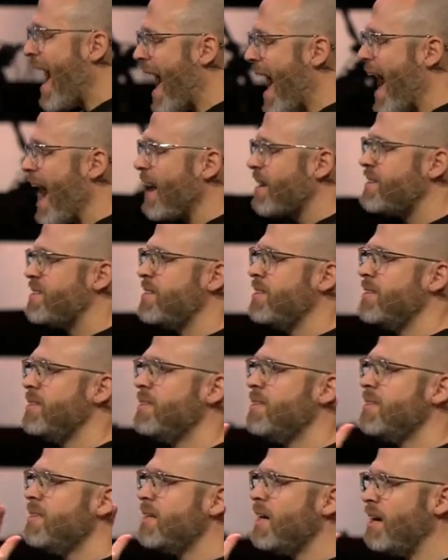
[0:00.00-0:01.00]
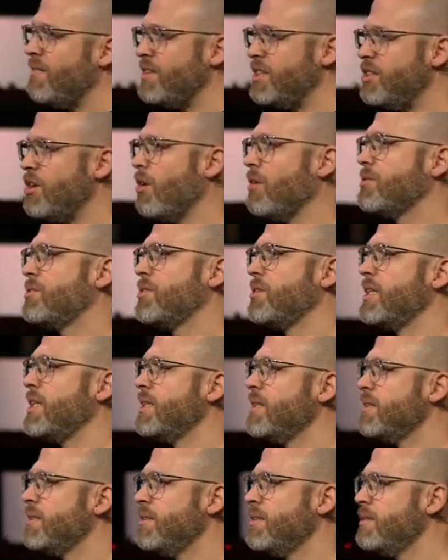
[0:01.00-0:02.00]
act of
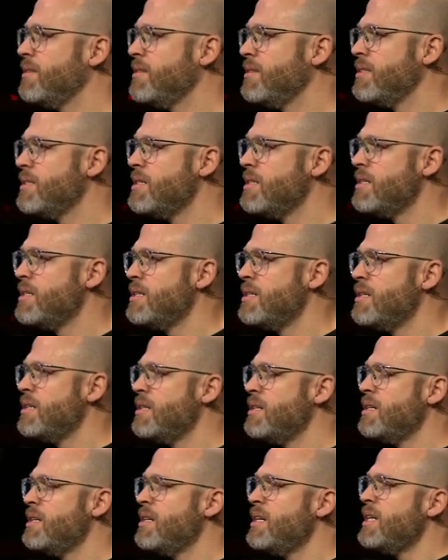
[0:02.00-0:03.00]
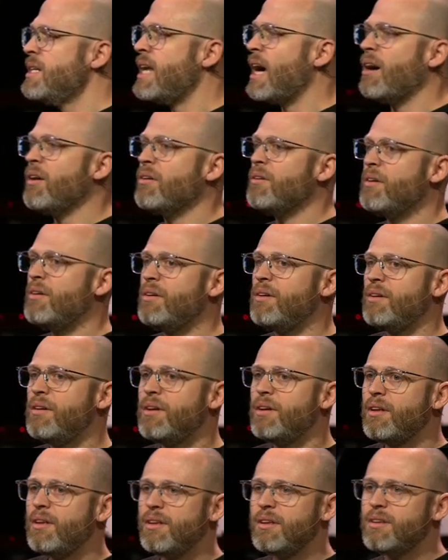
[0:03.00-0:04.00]
adultery. Now,
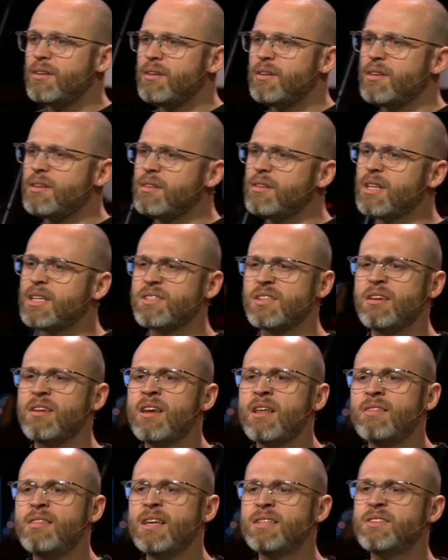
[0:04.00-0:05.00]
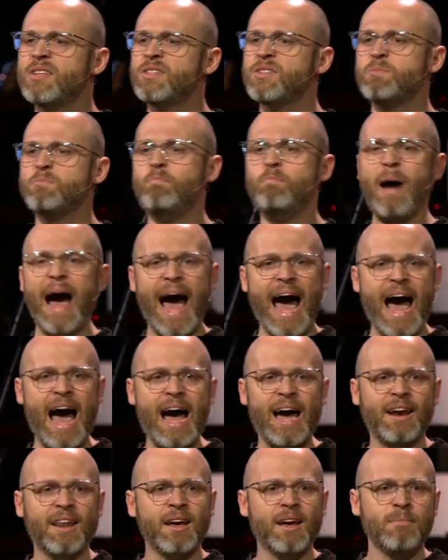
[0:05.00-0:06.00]
listen, this is
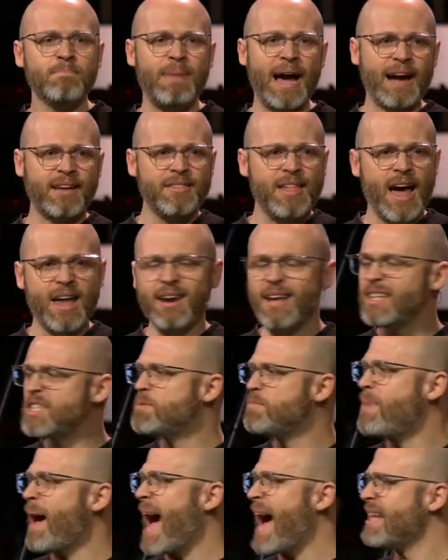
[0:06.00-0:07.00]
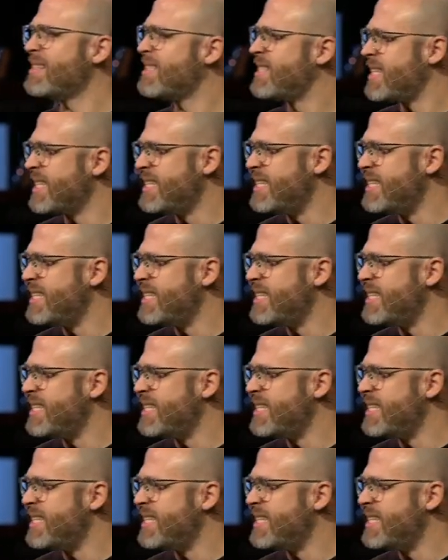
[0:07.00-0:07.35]
bad back then. It's bad